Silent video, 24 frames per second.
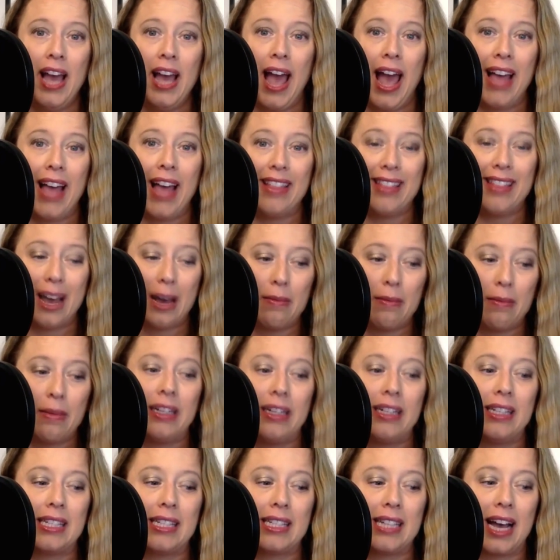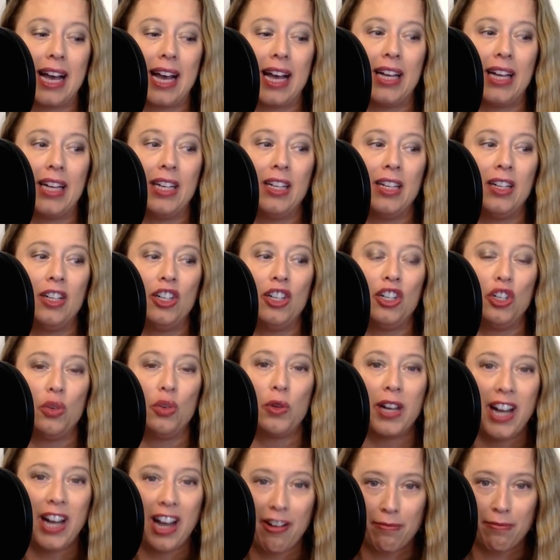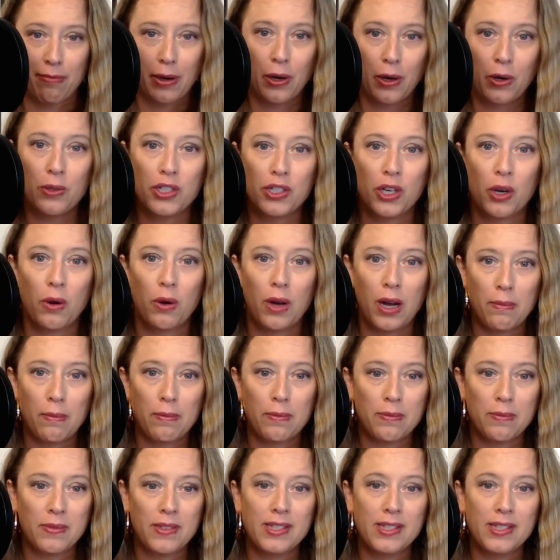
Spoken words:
And that means that you can have posts go up